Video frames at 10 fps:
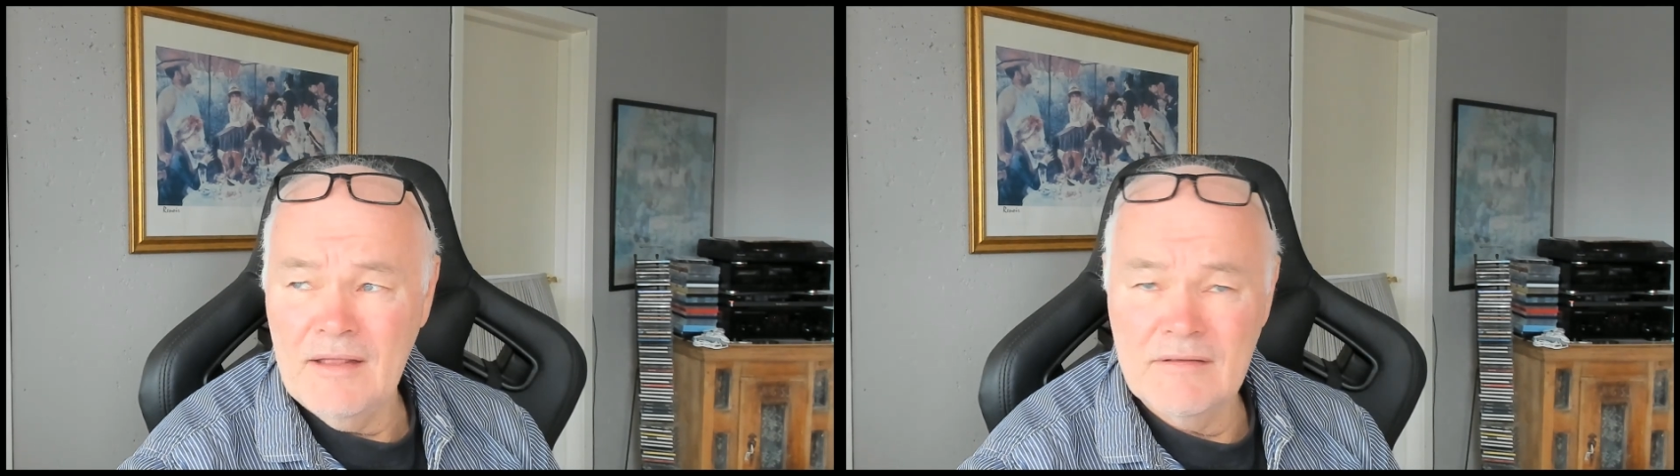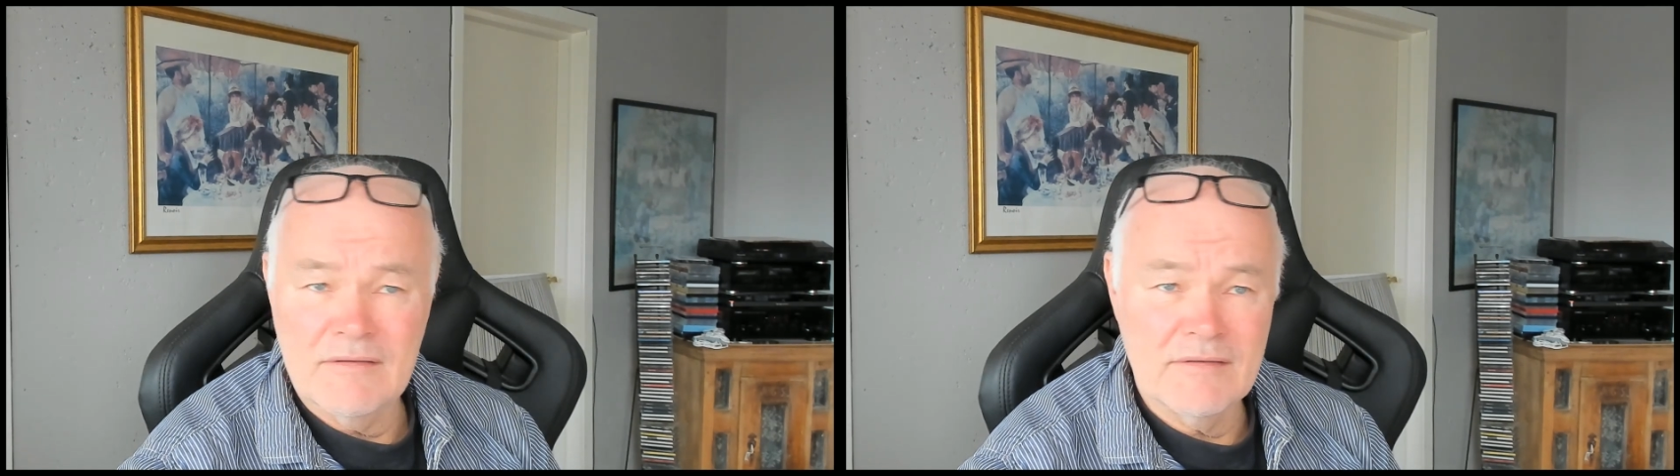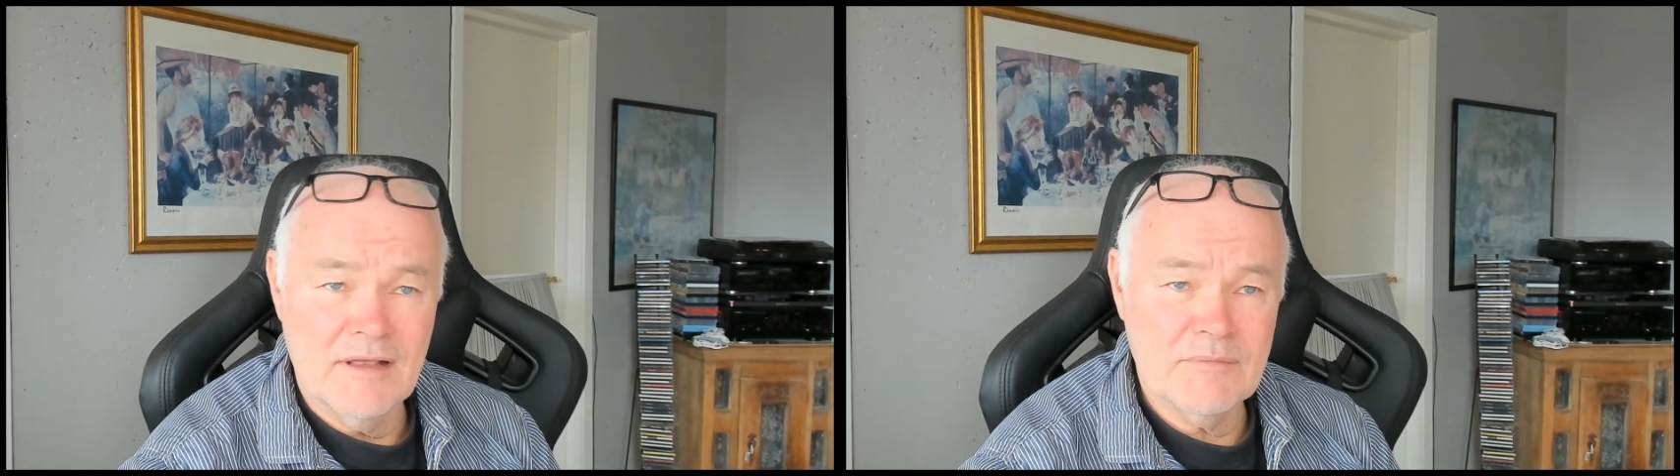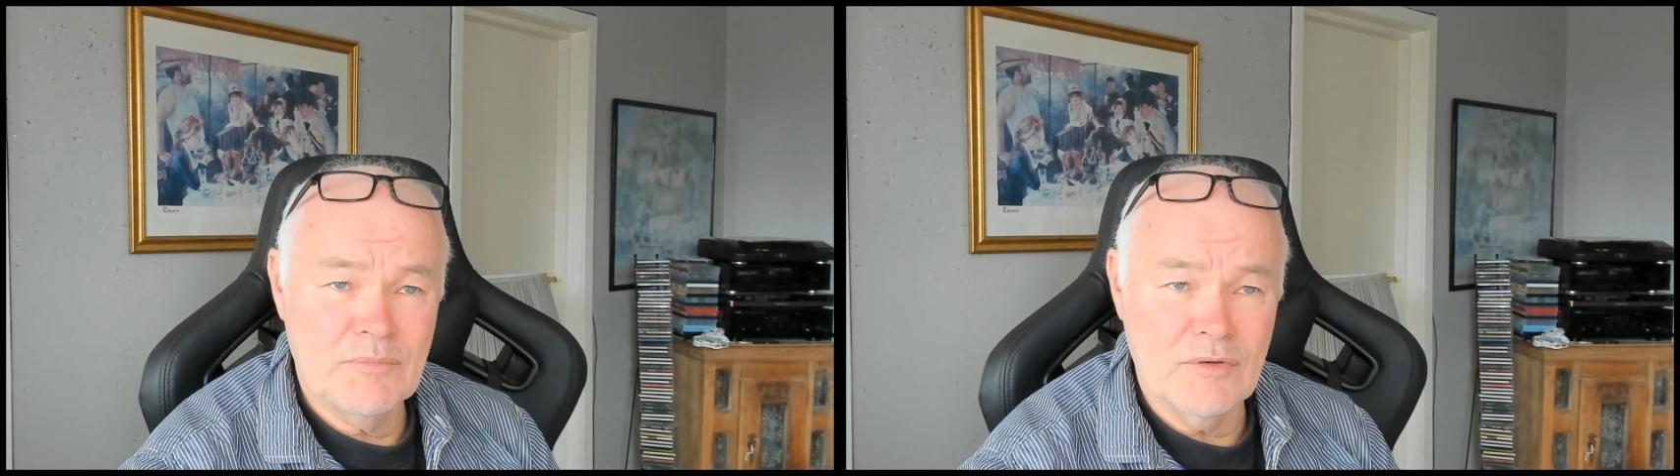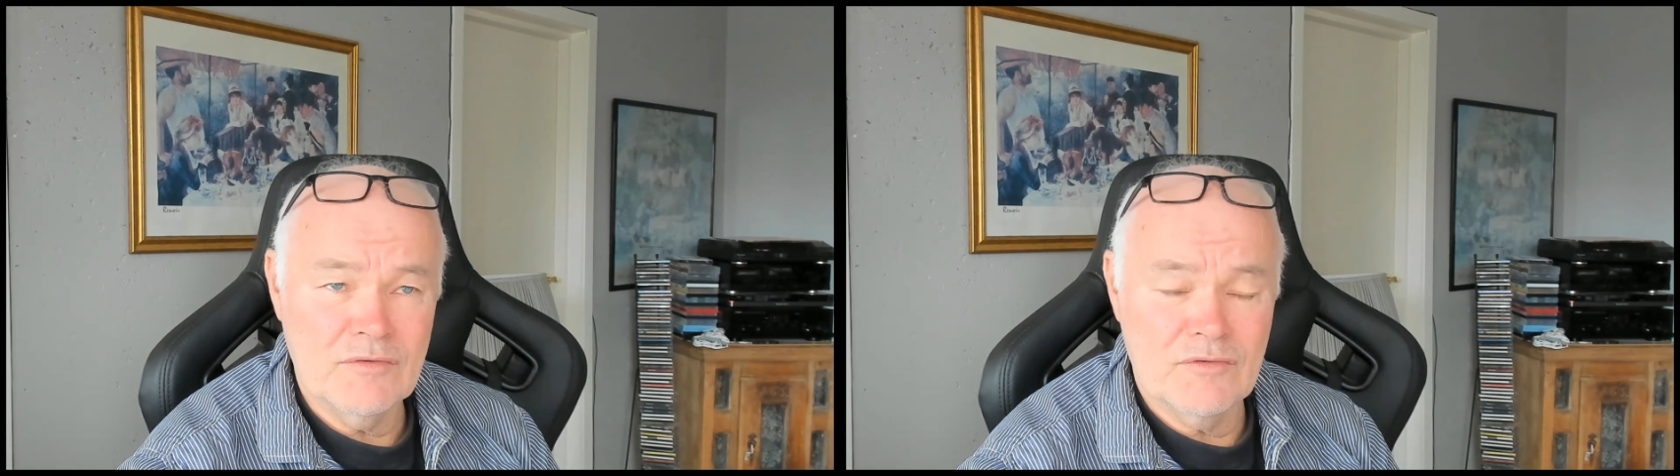that put
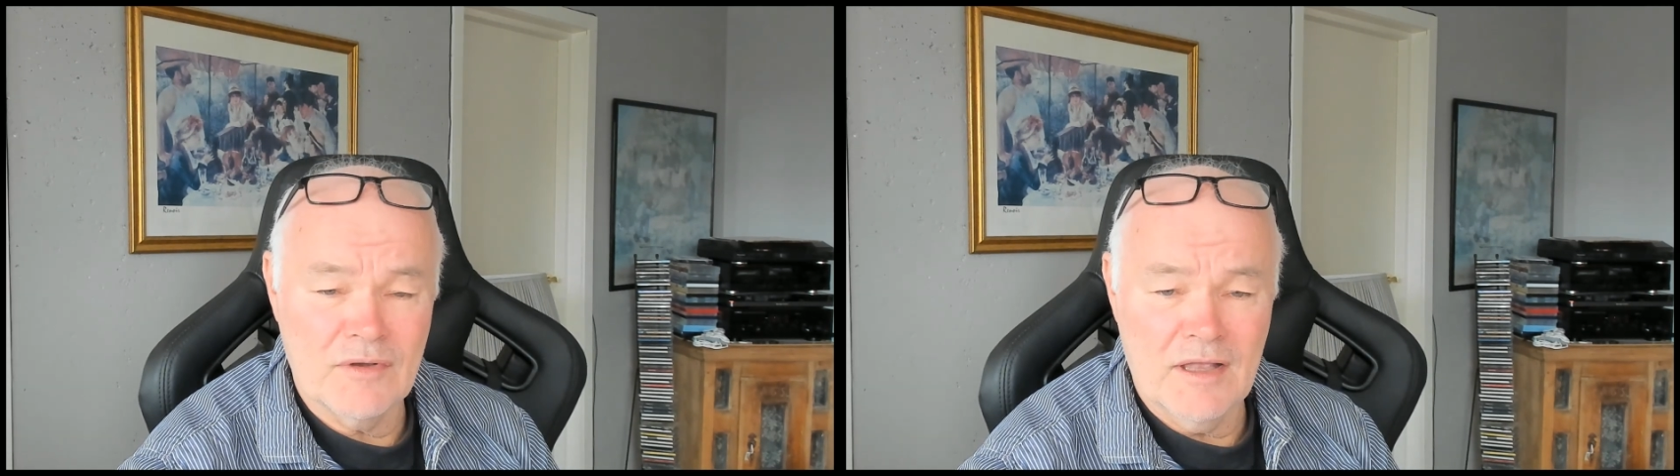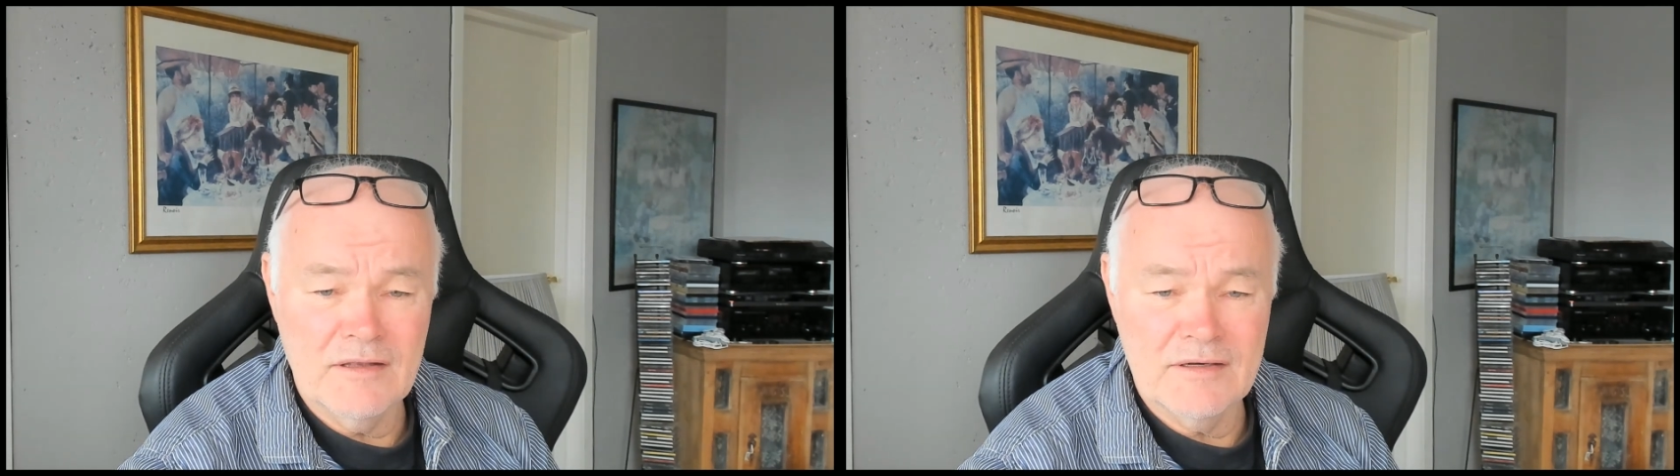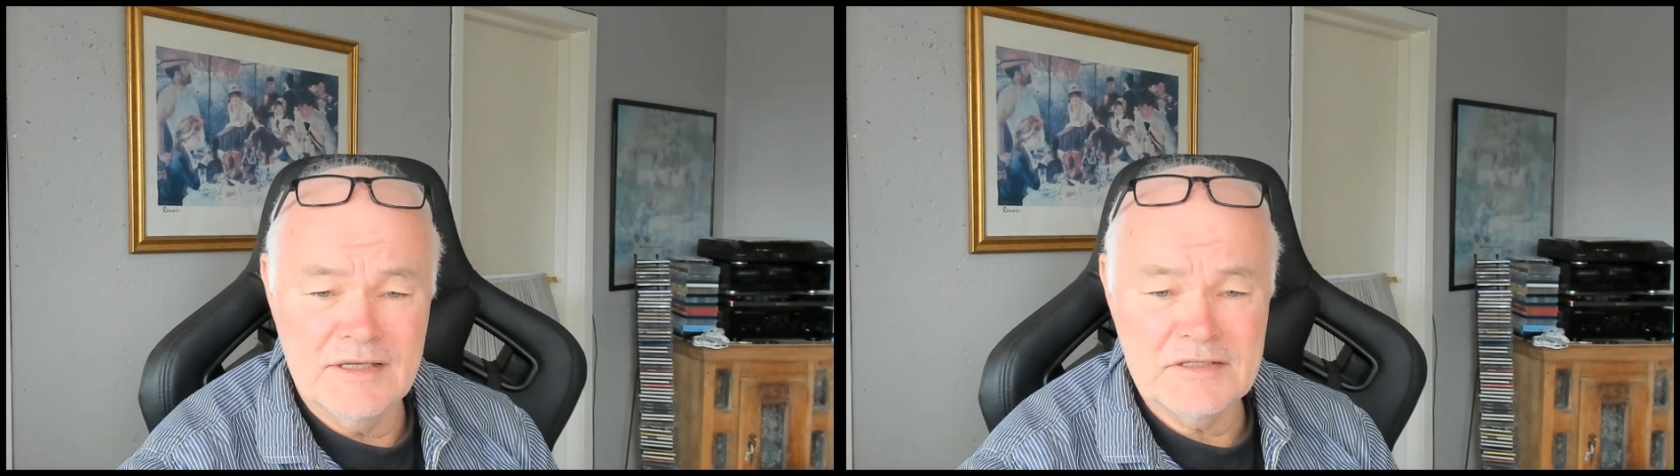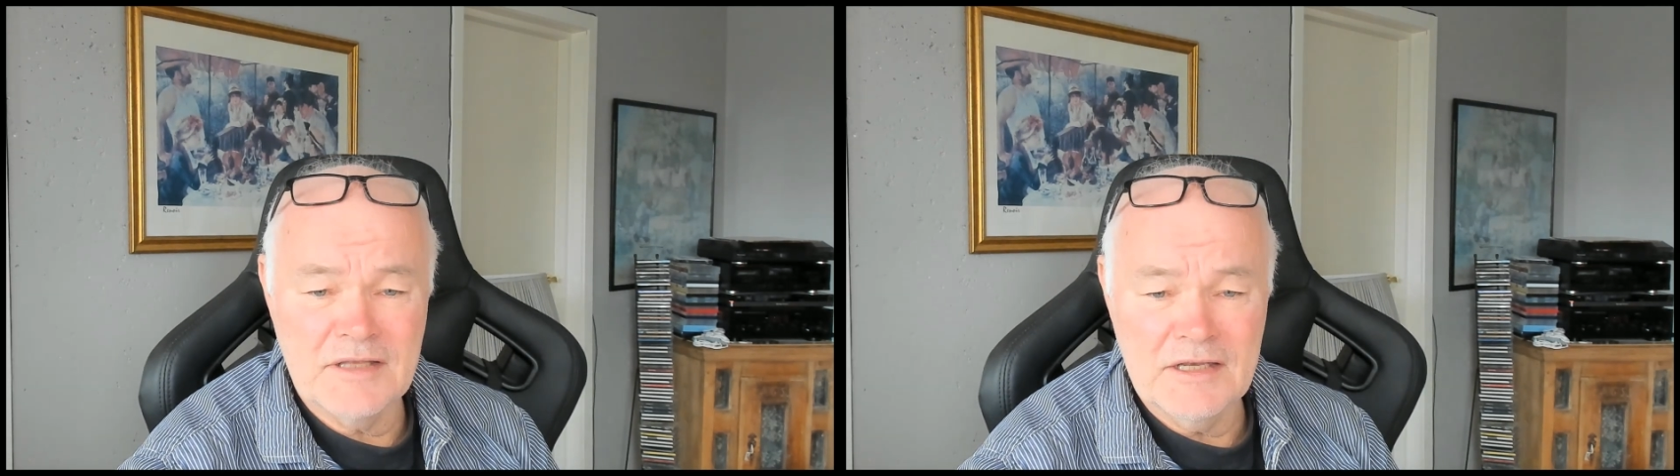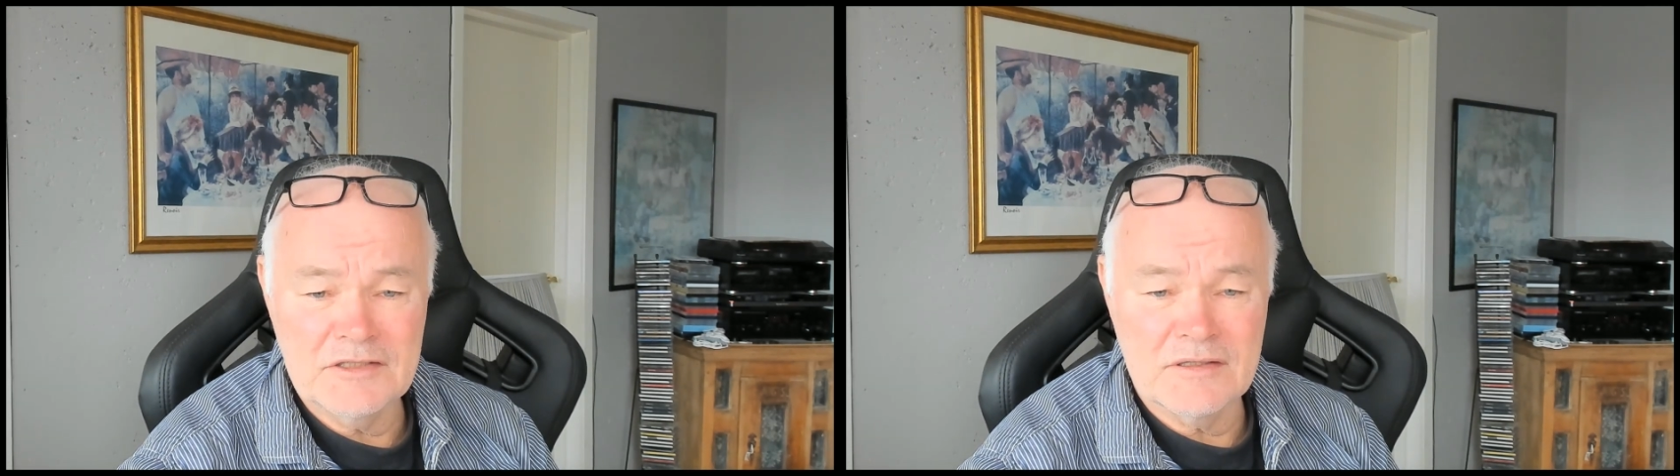together this nature,